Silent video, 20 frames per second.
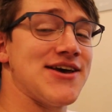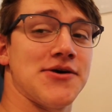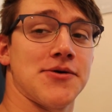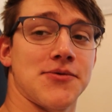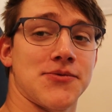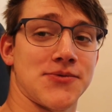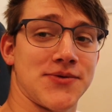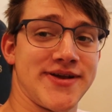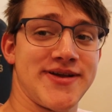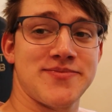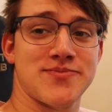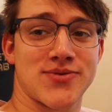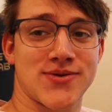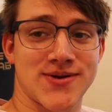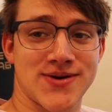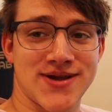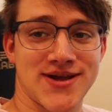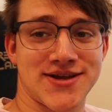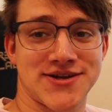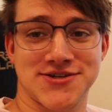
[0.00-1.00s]
a
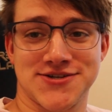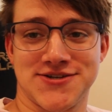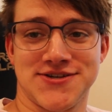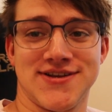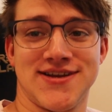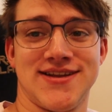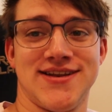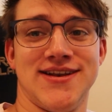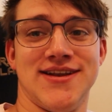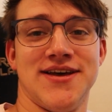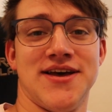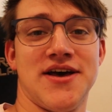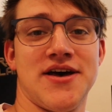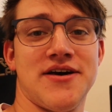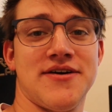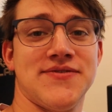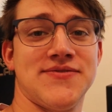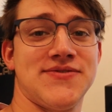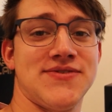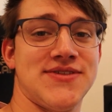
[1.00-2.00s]
reproduction
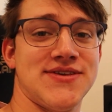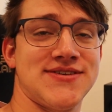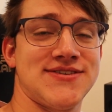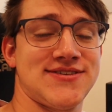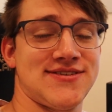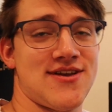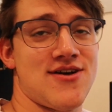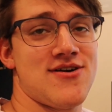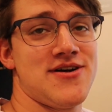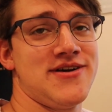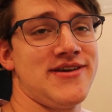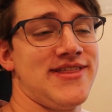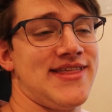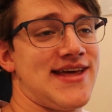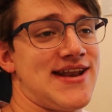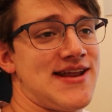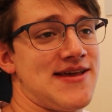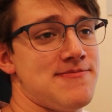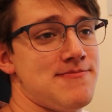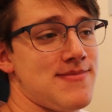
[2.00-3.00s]
of the song
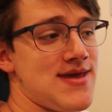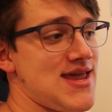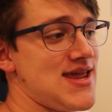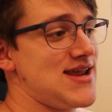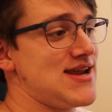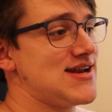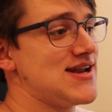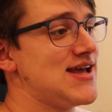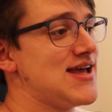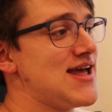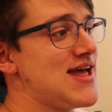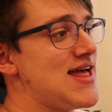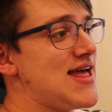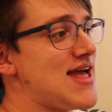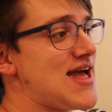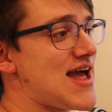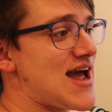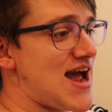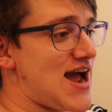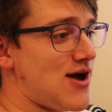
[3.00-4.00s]
that I made
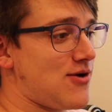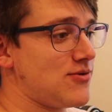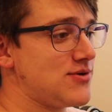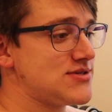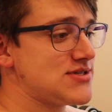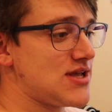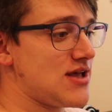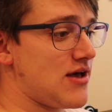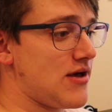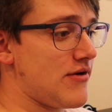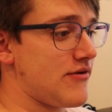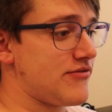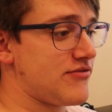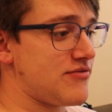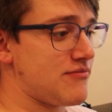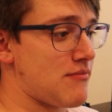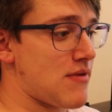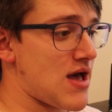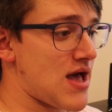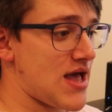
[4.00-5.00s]
out of
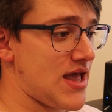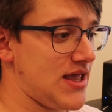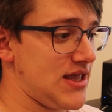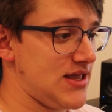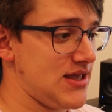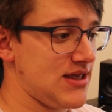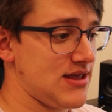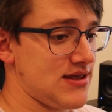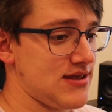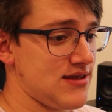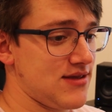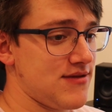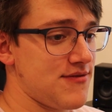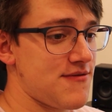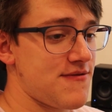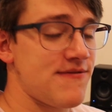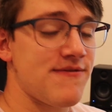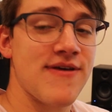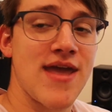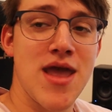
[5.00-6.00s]
my
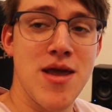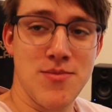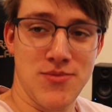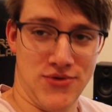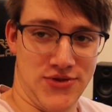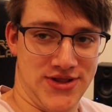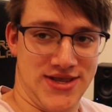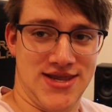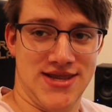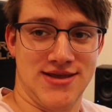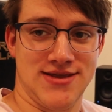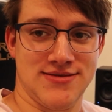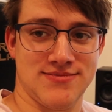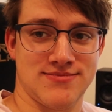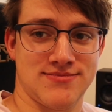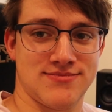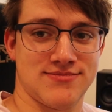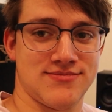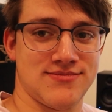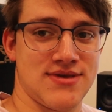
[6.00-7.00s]
family.
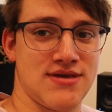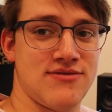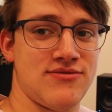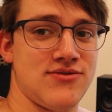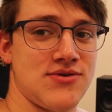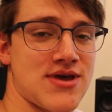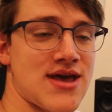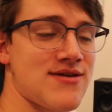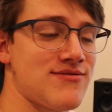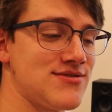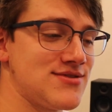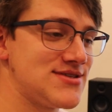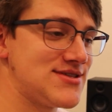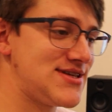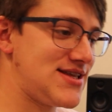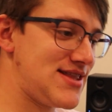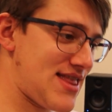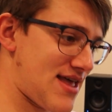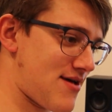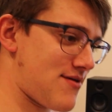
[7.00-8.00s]
If you haven't
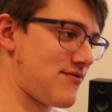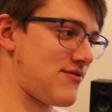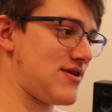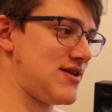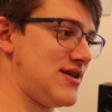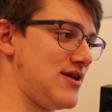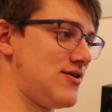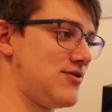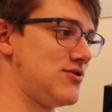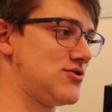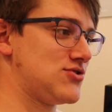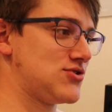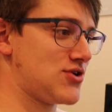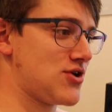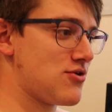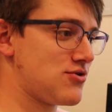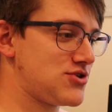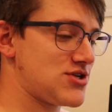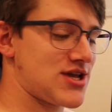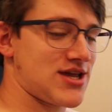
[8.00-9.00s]
seen that video, you should
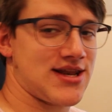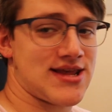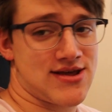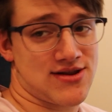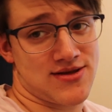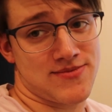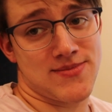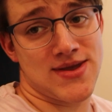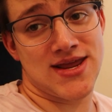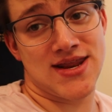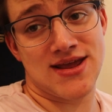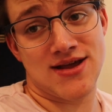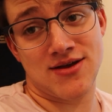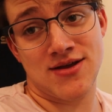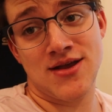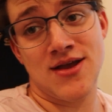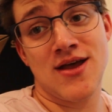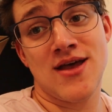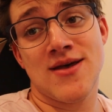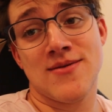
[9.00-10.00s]
go check it out. I
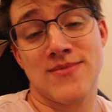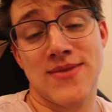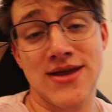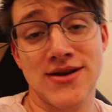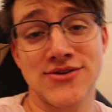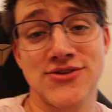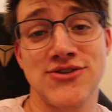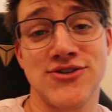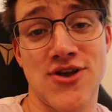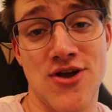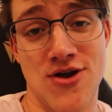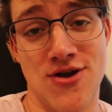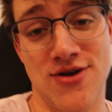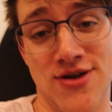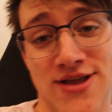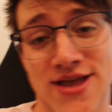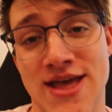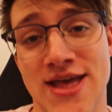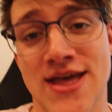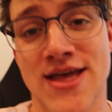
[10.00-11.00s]
made a
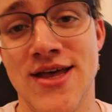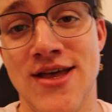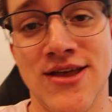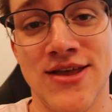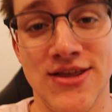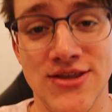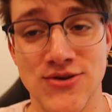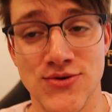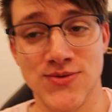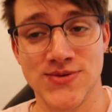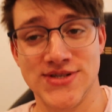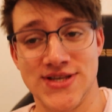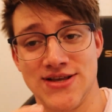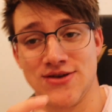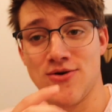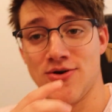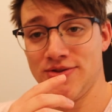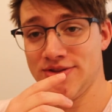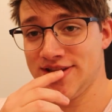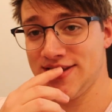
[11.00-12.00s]
song using
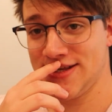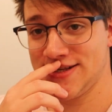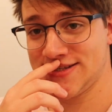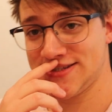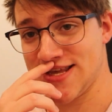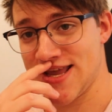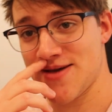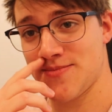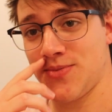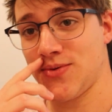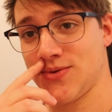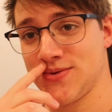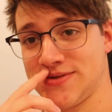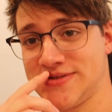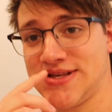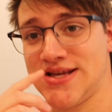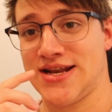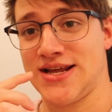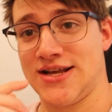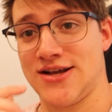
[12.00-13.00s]
only samples
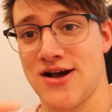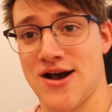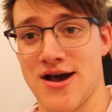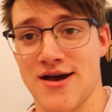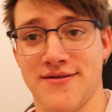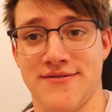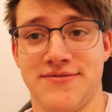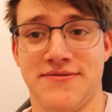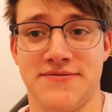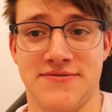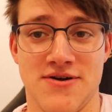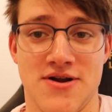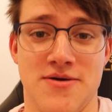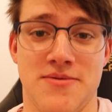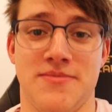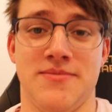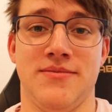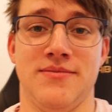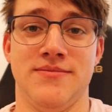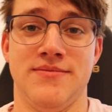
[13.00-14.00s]
that I got
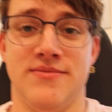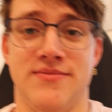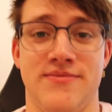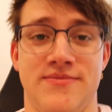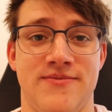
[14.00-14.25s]
from,